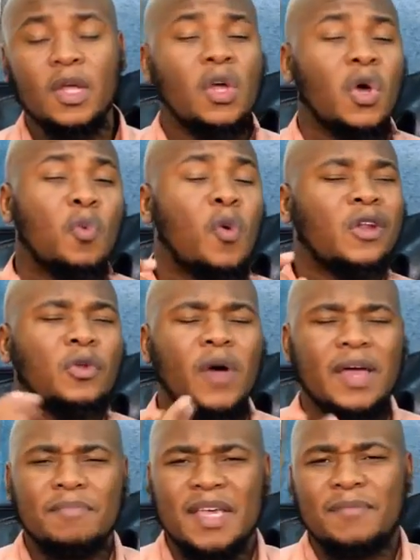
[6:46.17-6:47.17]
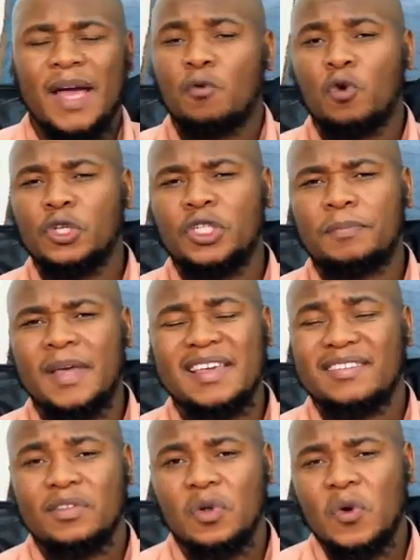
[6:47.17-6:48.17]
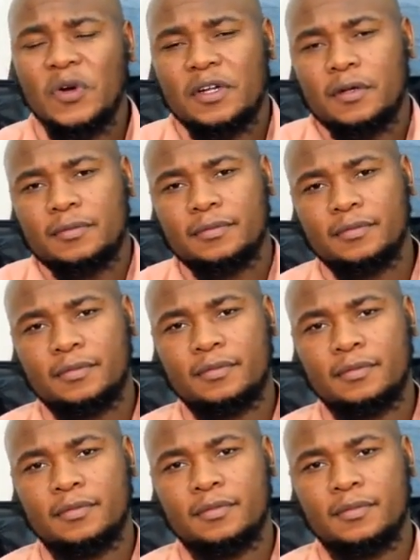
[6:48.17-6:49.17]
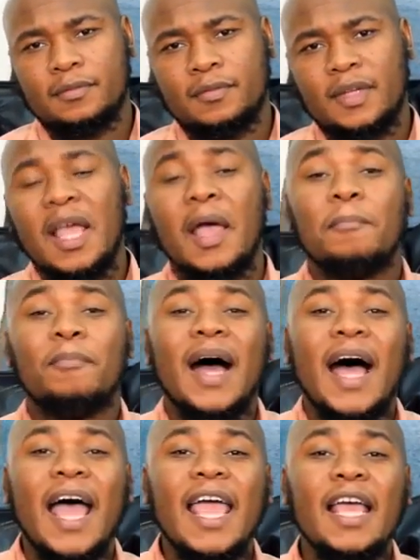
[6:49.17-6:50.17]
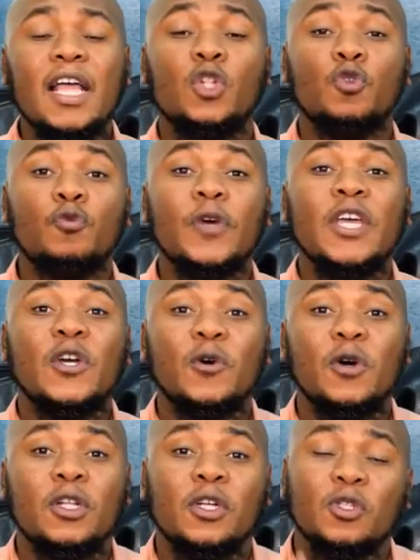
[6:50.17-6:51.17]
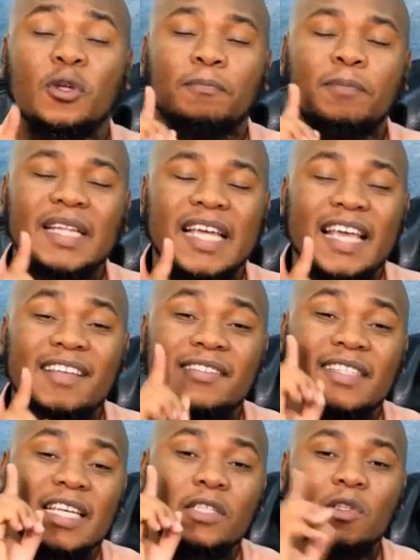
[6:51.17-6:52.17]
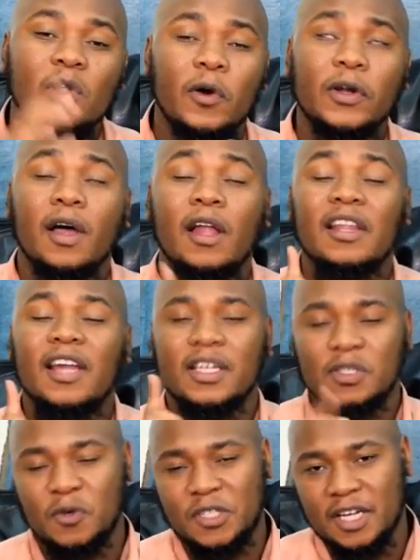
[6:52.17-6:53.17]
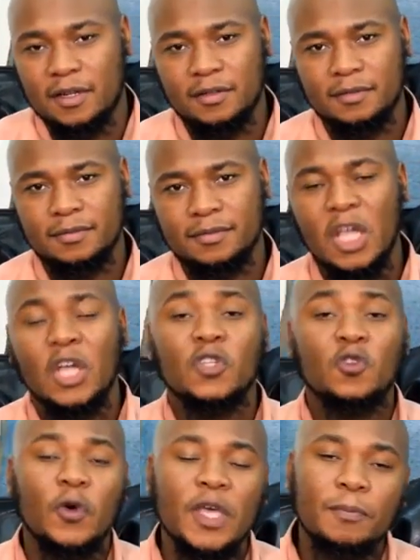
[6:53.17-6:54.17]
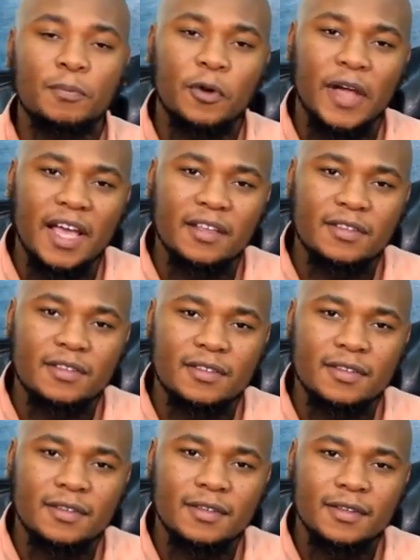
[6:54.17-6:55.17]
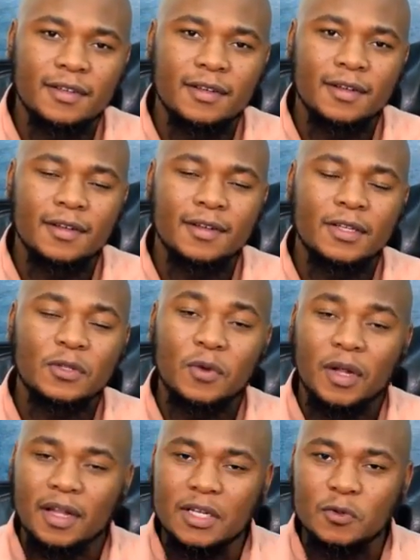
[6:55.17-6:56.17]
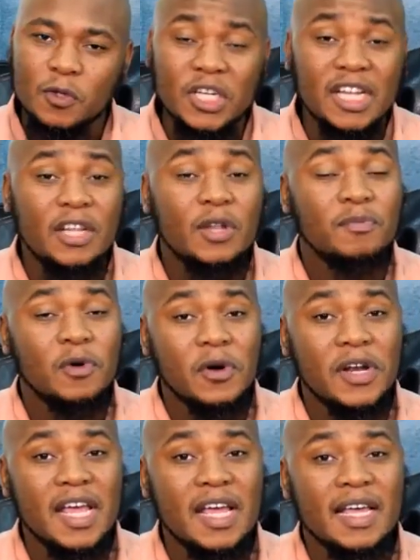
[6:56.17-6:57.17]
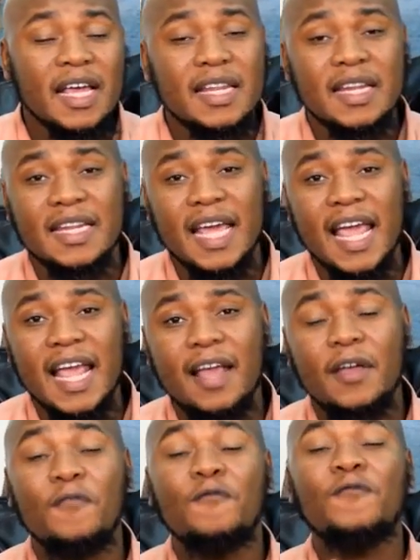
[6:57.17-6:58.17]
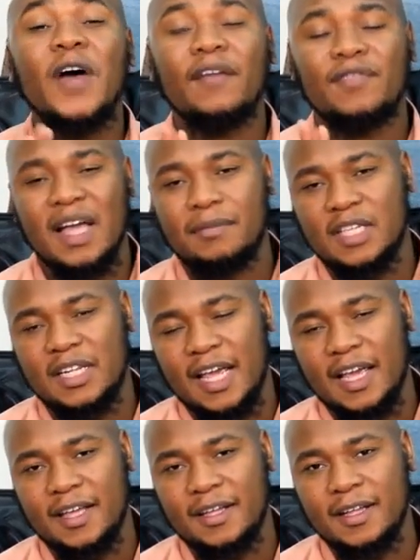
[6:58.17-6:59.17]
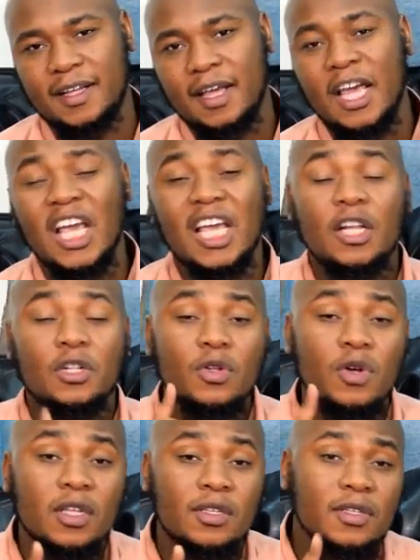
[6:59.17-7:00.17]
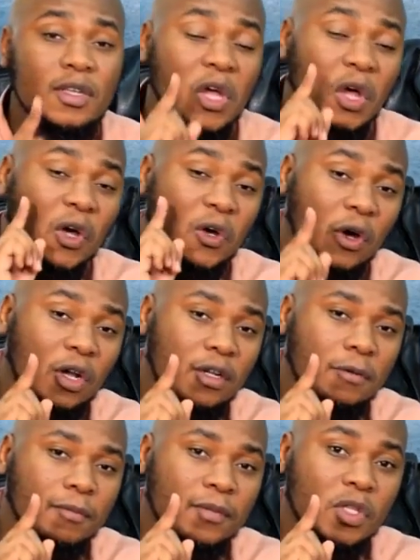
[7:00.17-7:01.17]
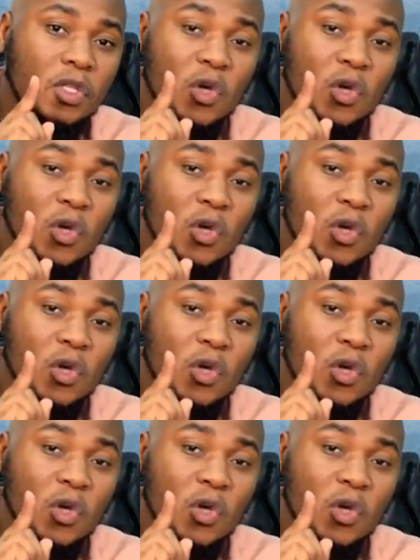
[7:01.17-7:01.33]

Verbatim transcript: What do I mean by worshiping his Lord? By doing good to please his Lord, Allah. So he prays, to Allah Azawajal in the morning, in the day, five times a day. He does good to